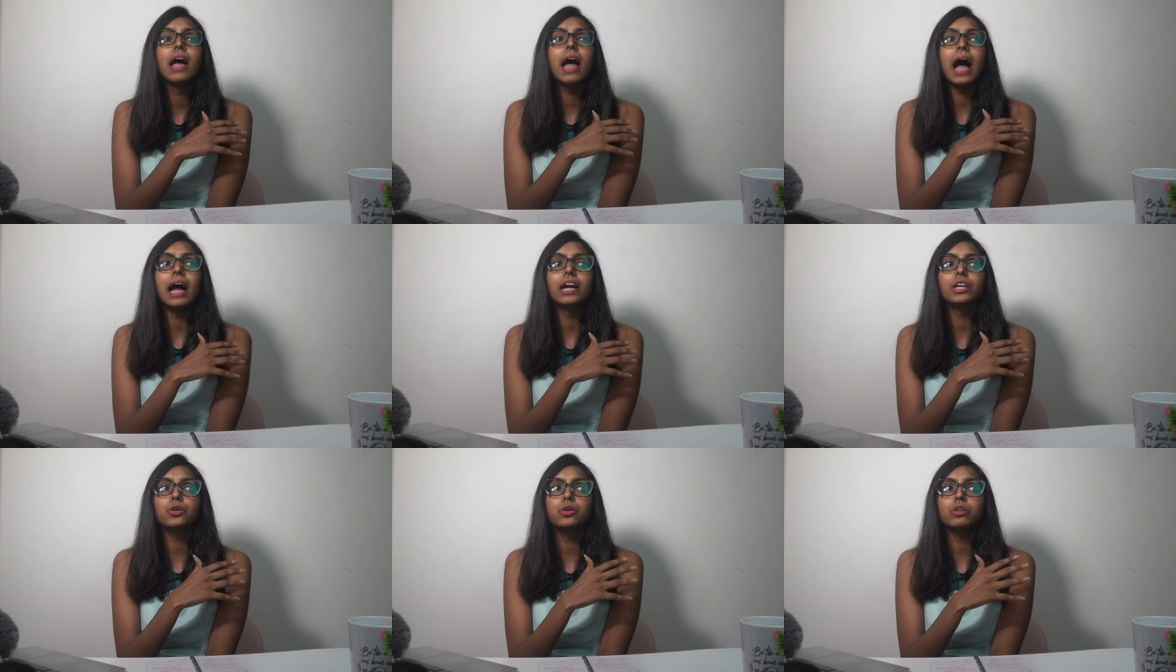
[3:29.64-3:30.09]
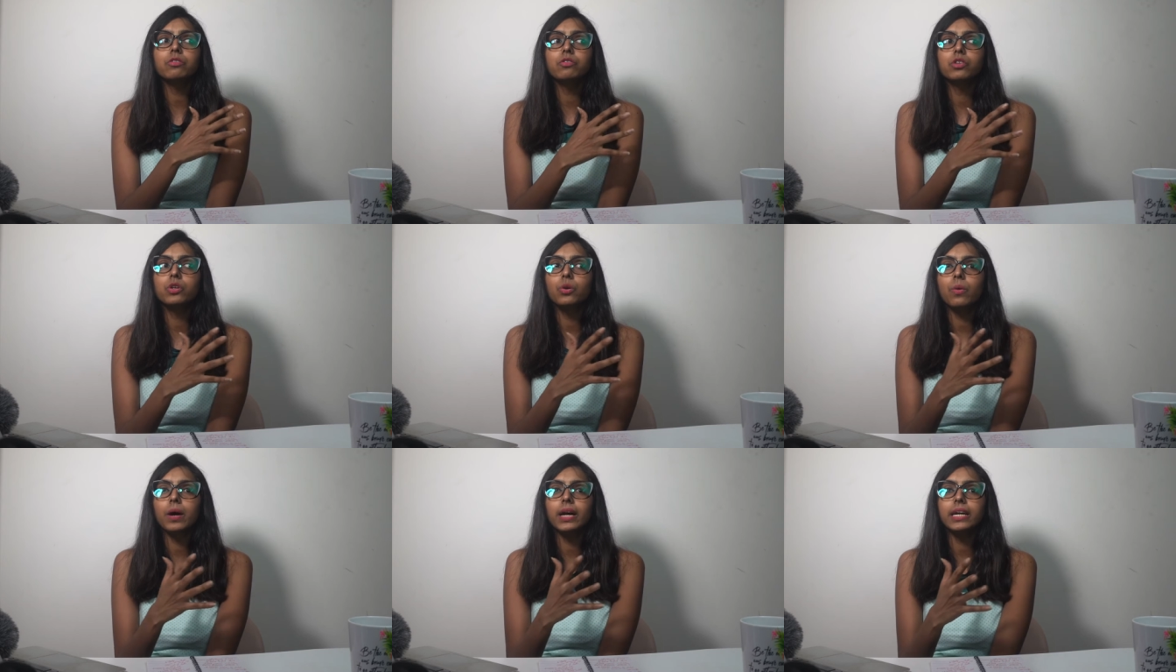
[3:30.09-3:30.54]
and you have
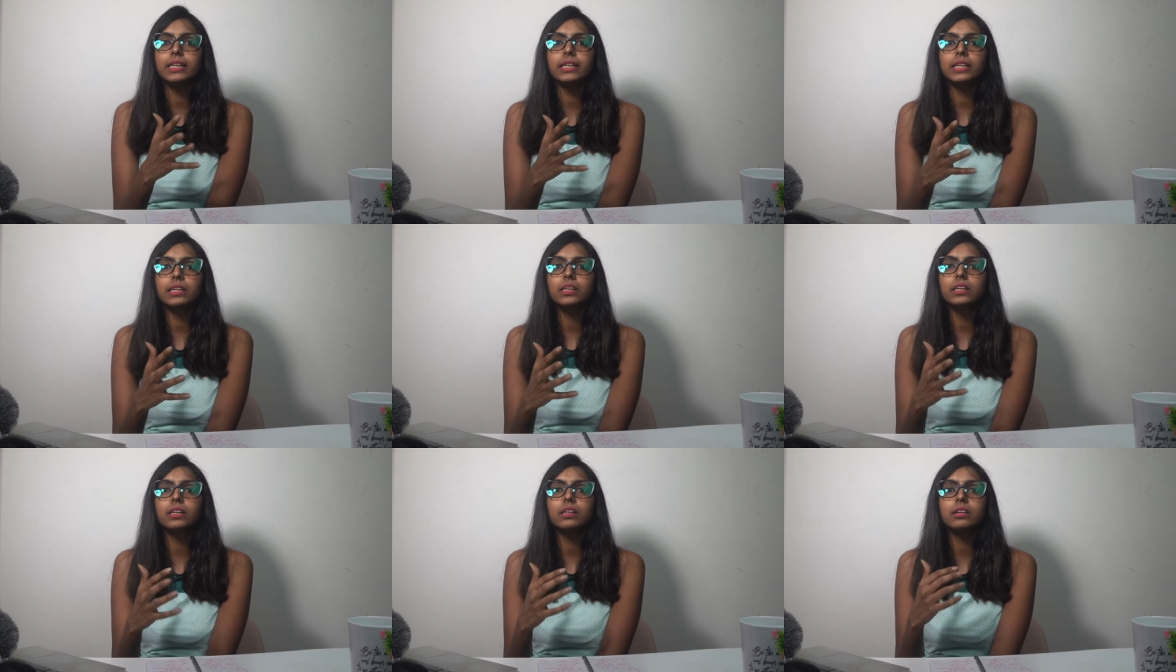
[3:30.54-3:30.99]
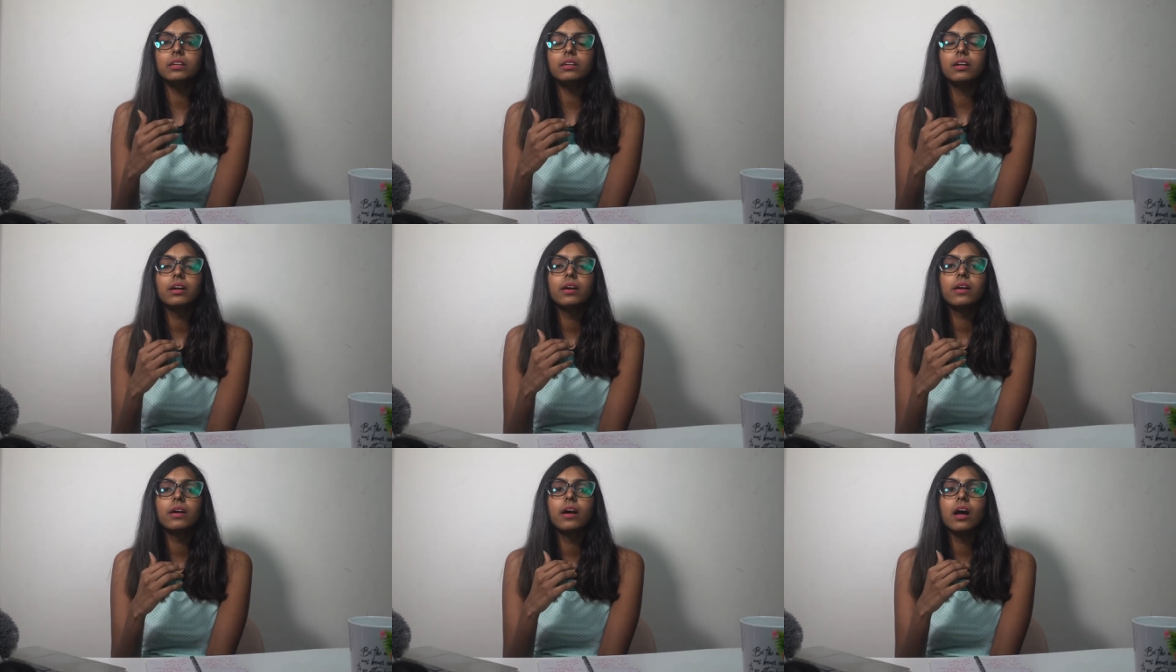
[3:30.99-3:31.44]
no idea
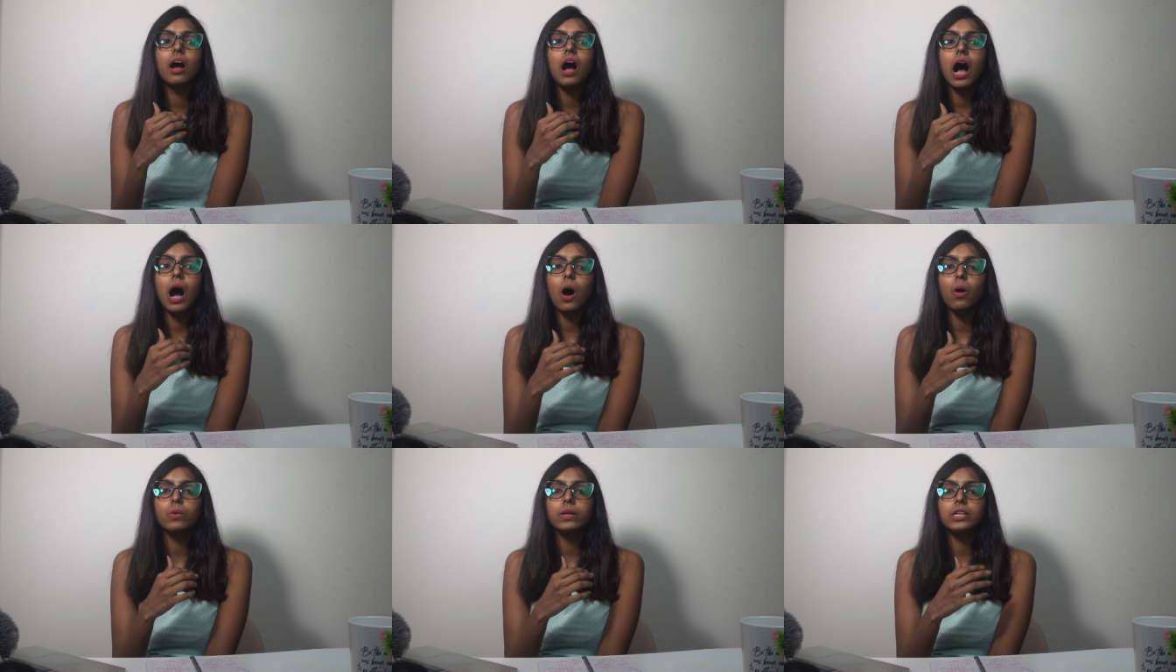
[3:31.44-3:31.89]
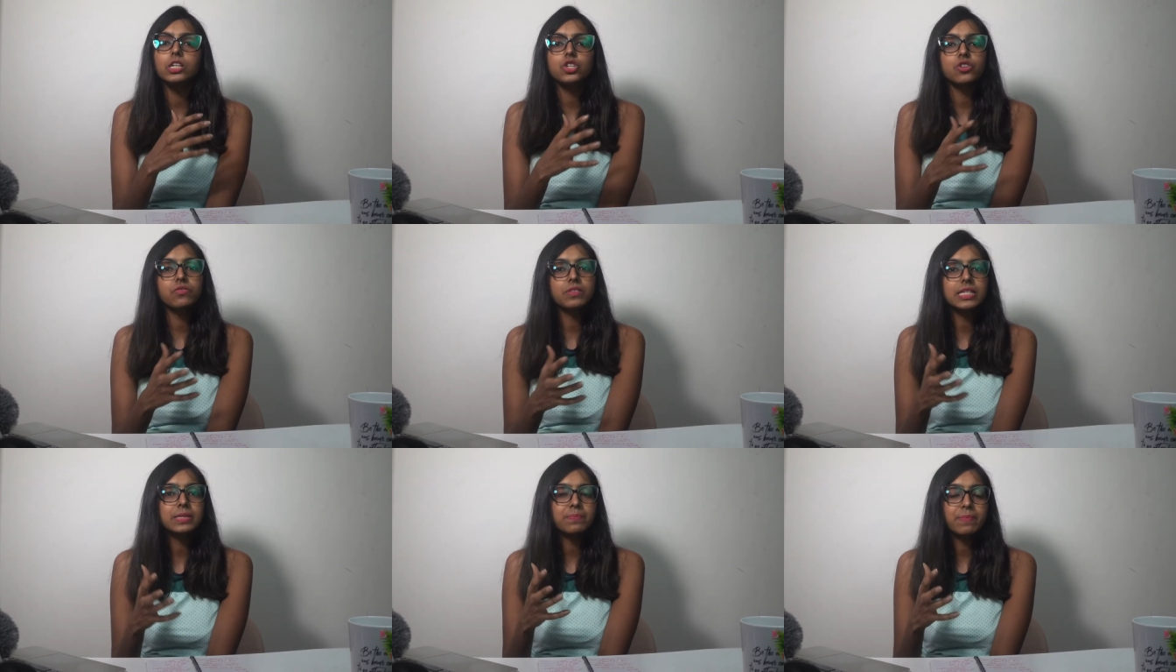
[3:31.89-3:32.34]
how each
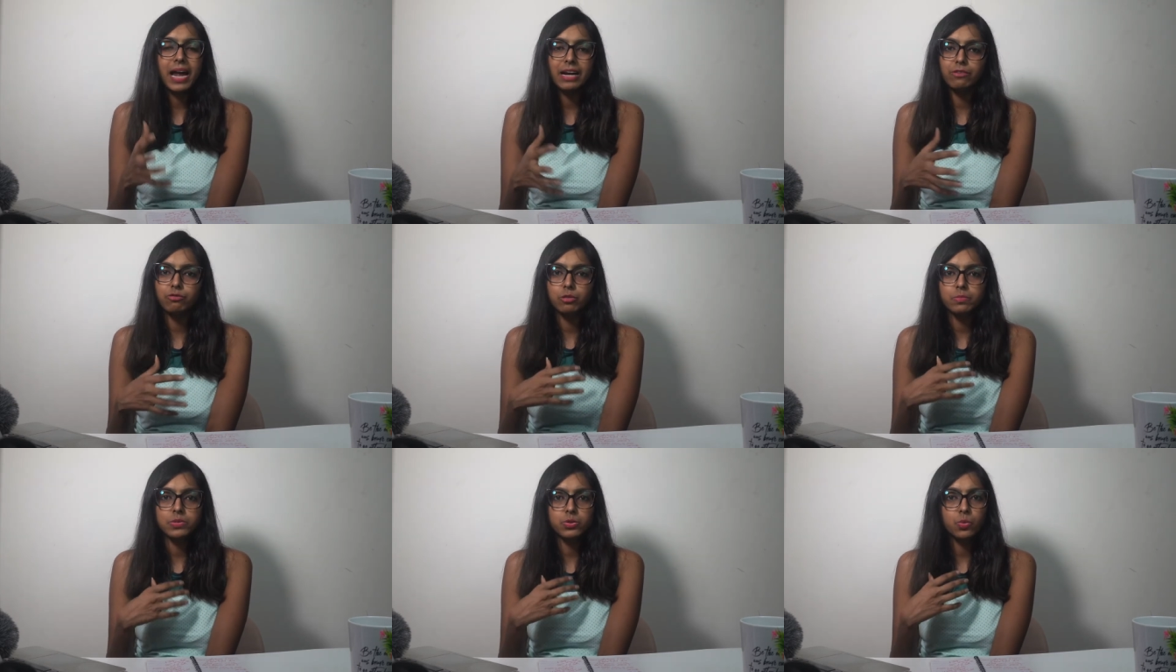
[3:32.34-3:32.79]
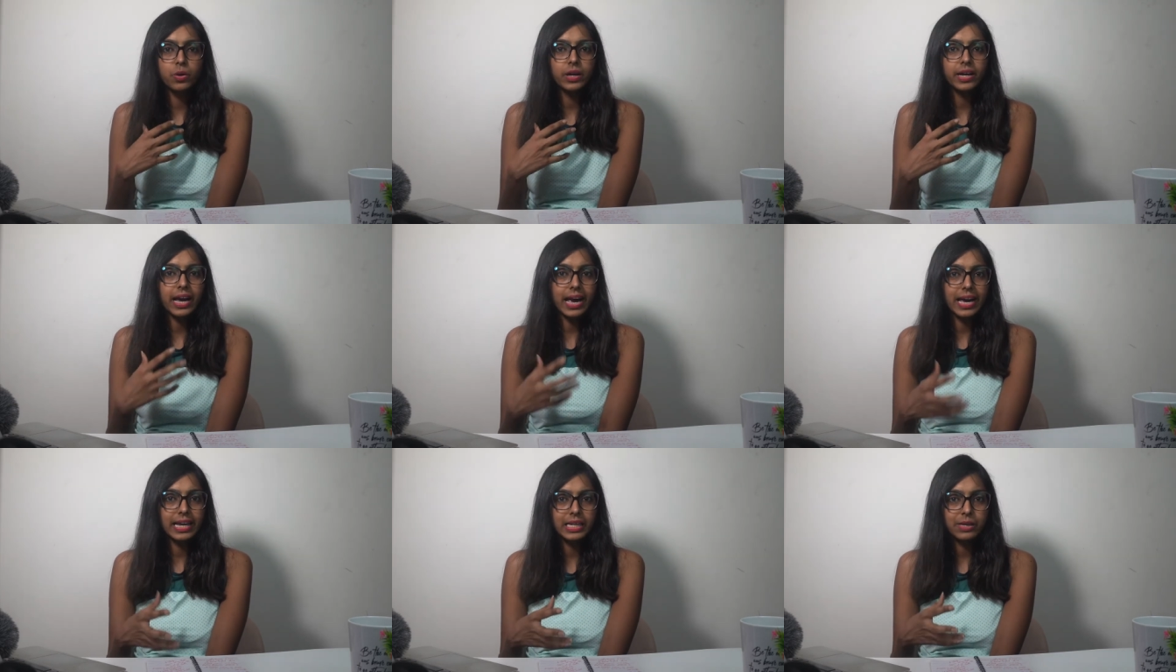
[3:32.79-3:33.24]
of these platforms work
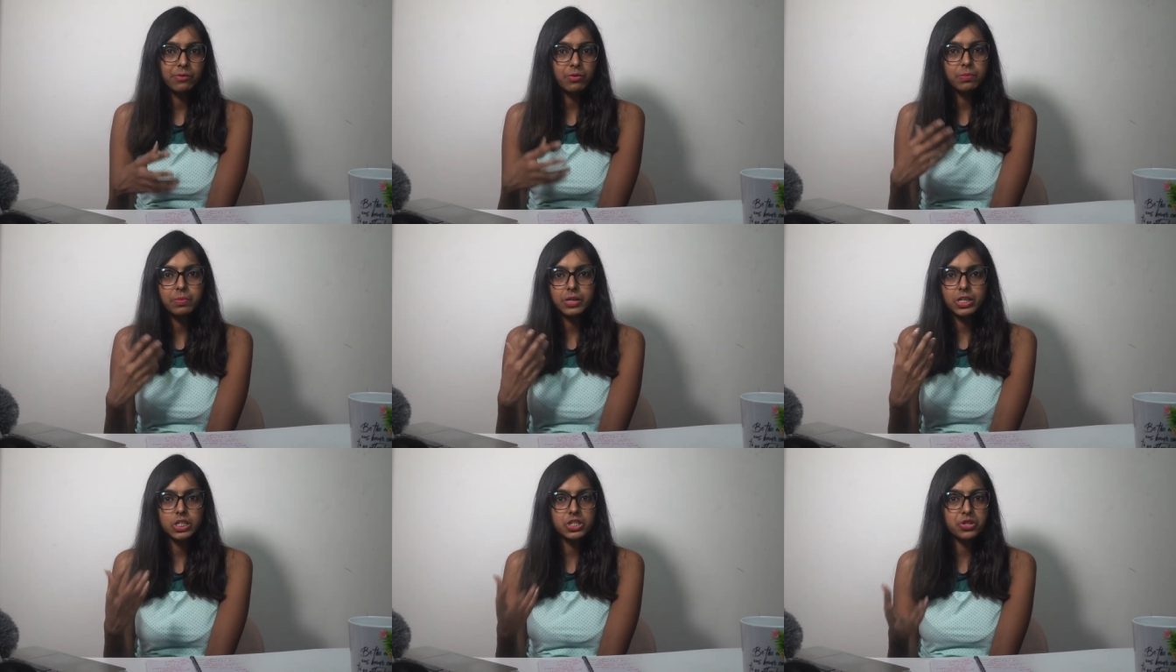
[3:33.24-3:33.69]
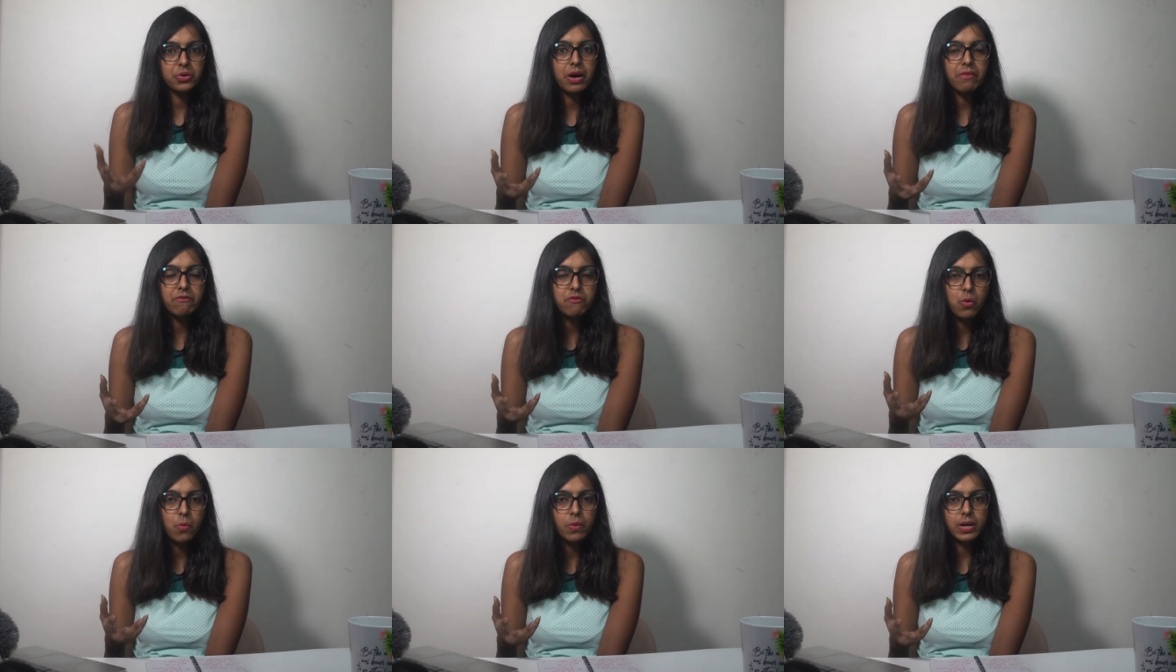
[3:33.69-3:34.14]
anyway because you
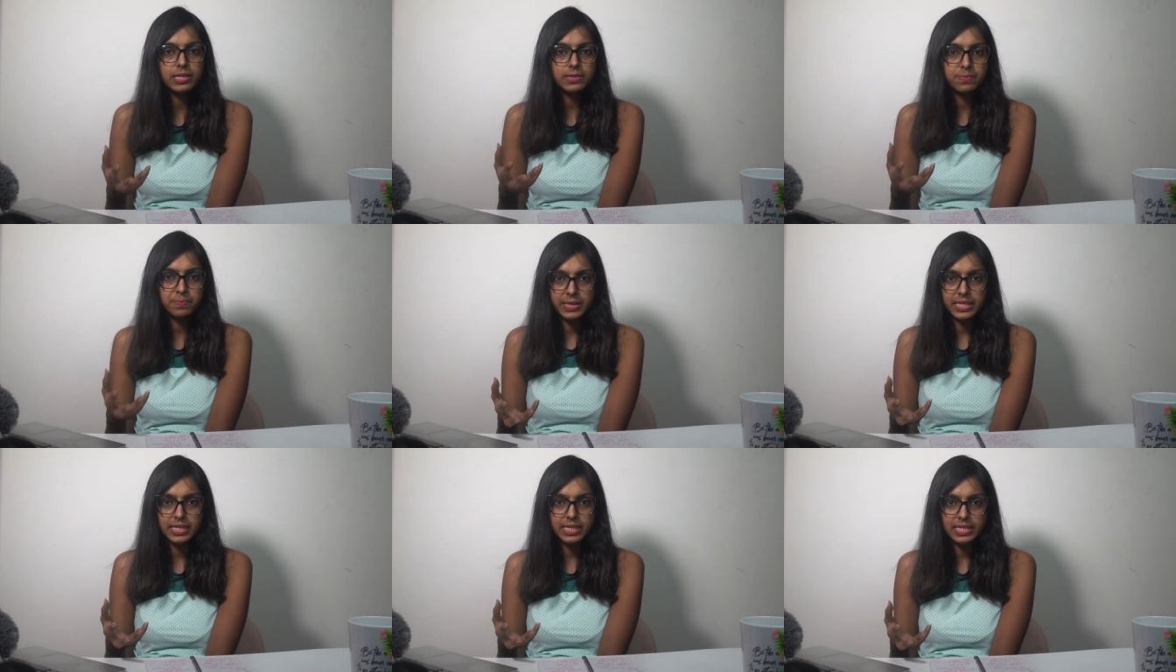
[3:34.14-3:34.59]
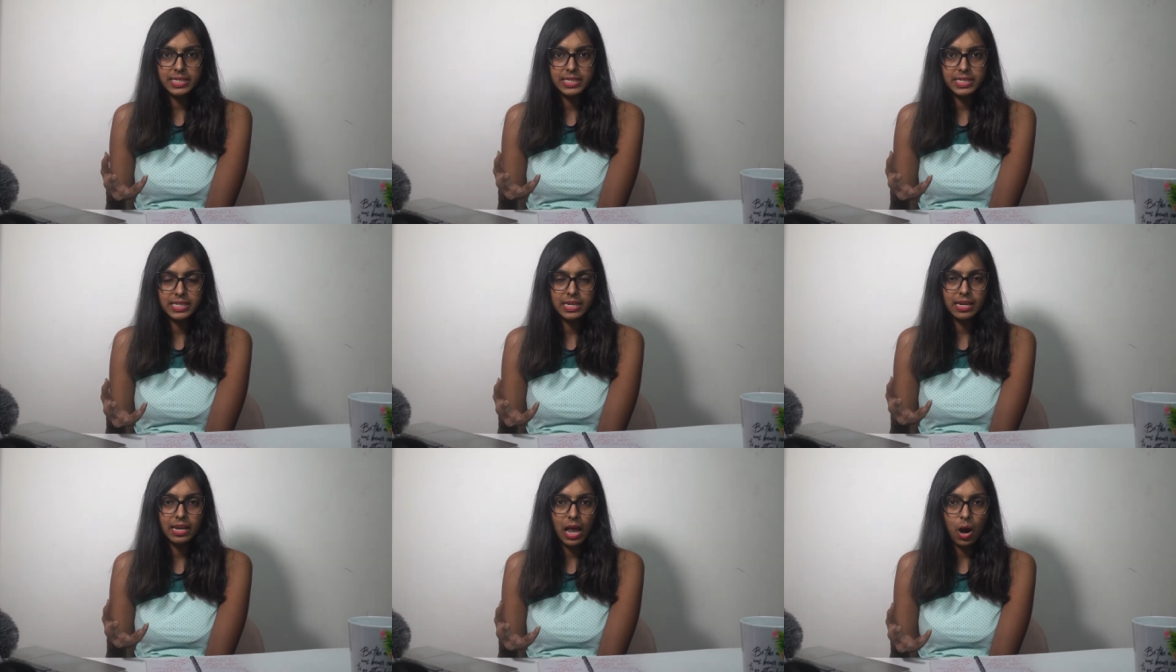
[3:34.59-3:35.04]
have no experience
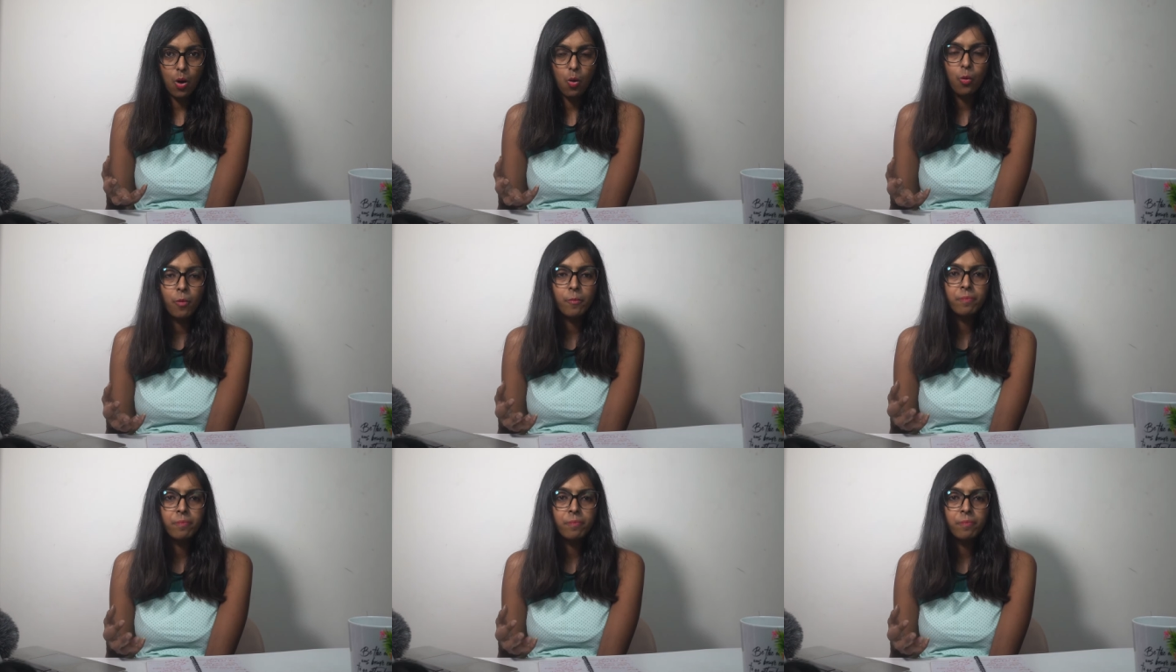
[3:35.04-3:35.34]
till now.